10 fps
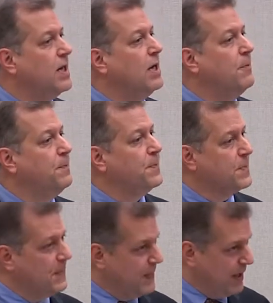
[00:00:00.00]
Um,
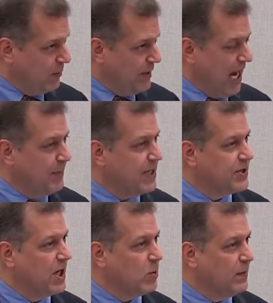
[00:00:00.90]
and be happy
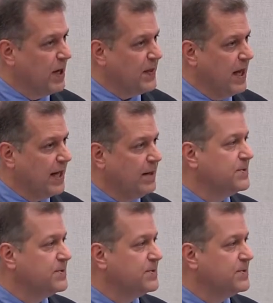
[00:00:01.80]
to talk more about that.